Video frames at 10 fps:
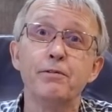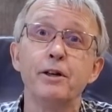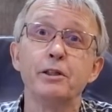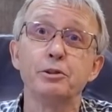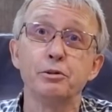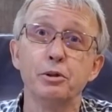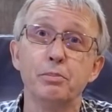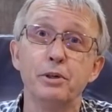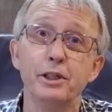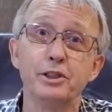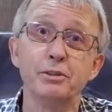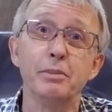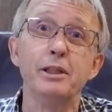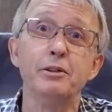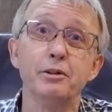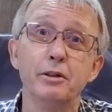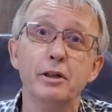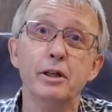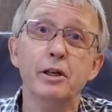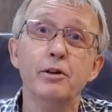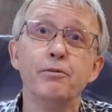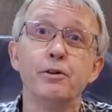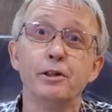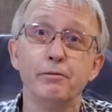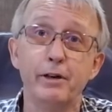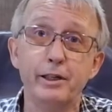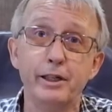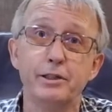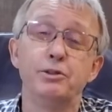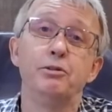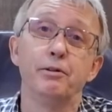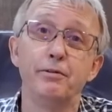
the Flight Crew Operation Manual, for the variant you are